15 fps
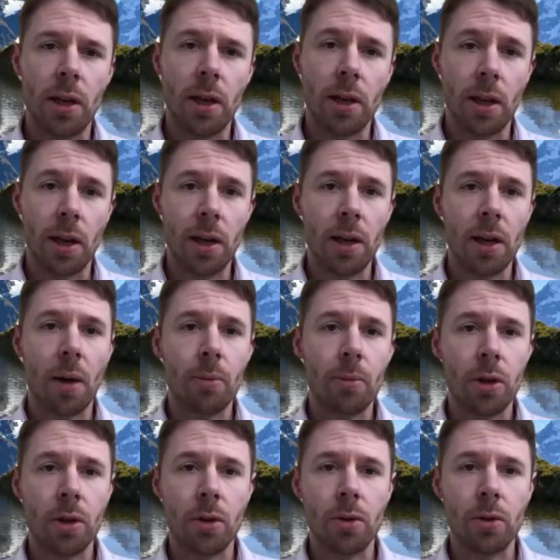in the lead up
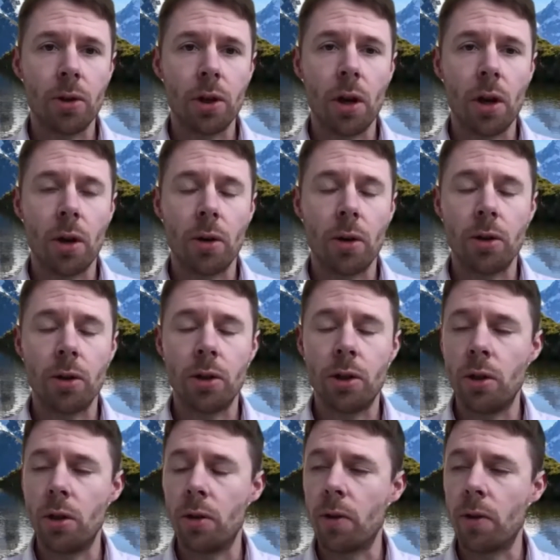to going to
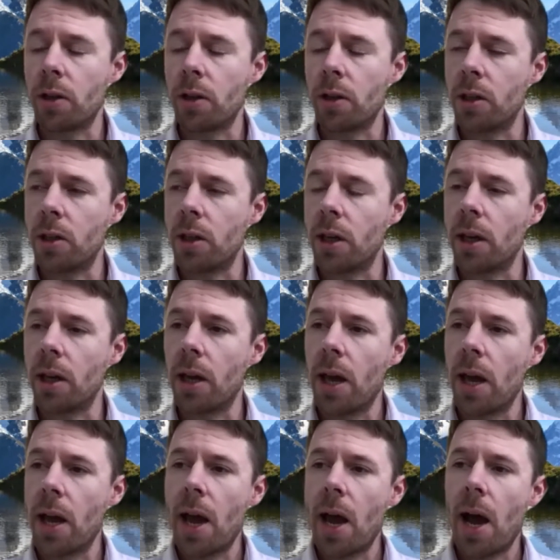university.
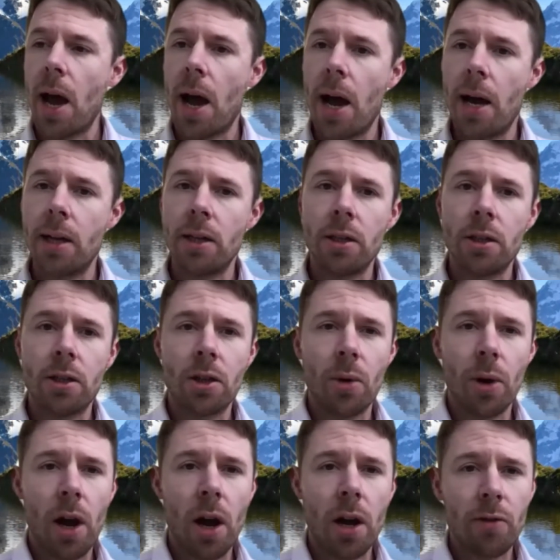And so
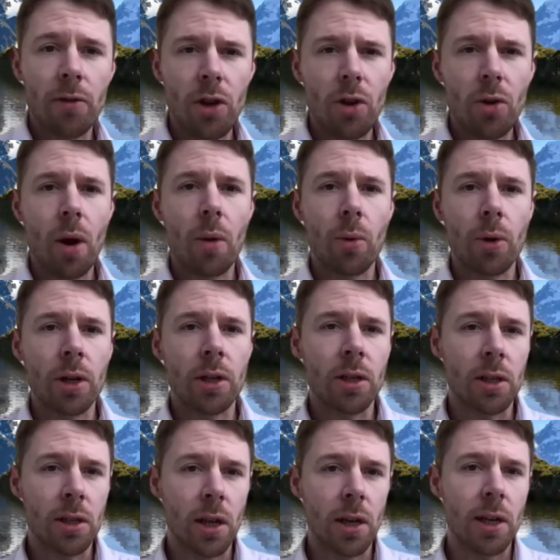I kind of knew I wanted to
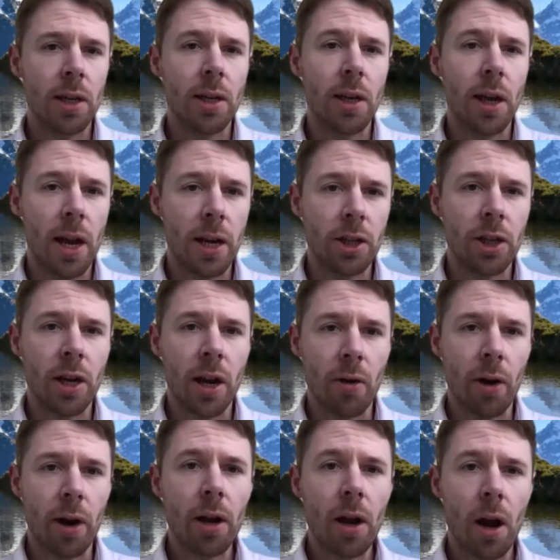study engineering.
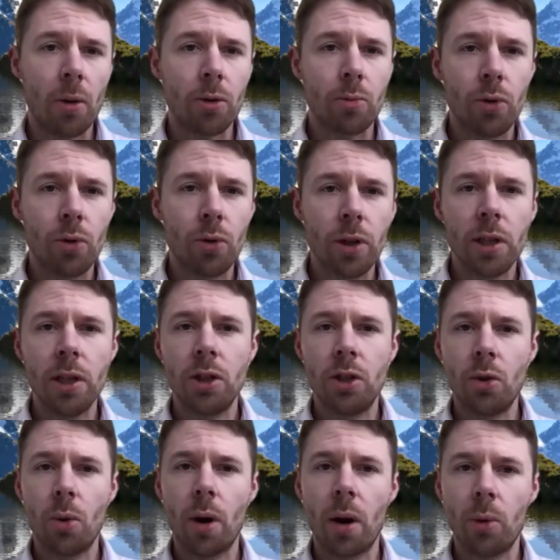I was pretty sure I
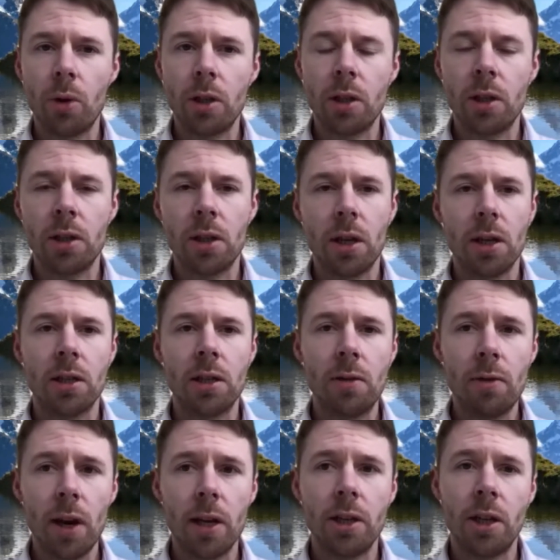wanted to study civil
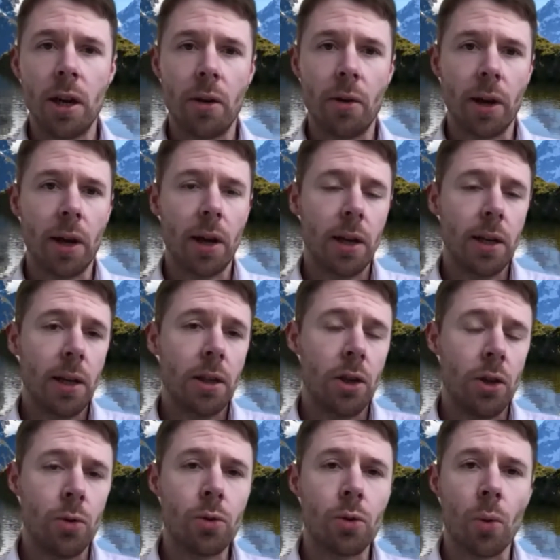engineering. And I did the
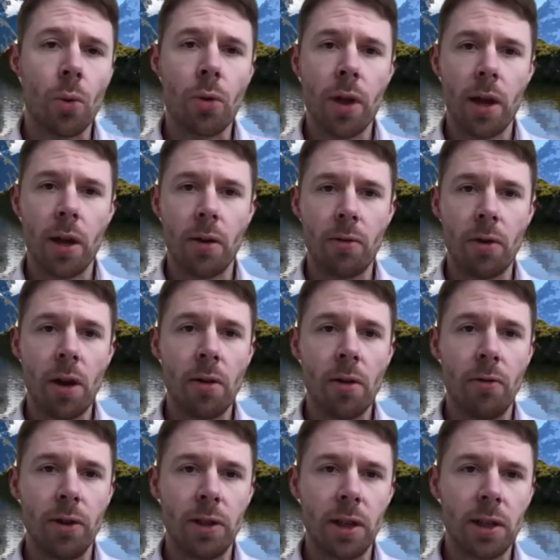usual thing of
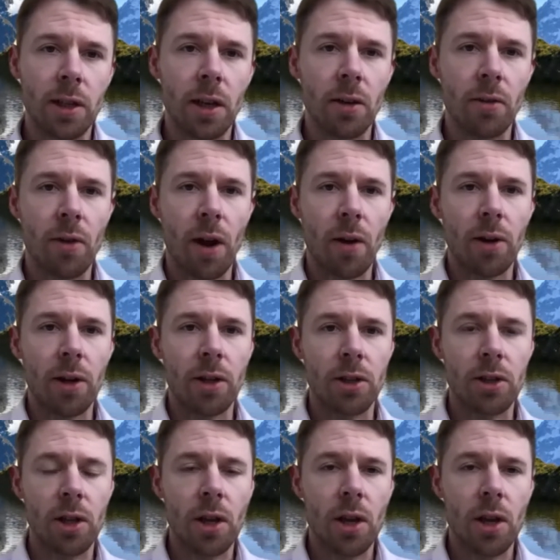visiting various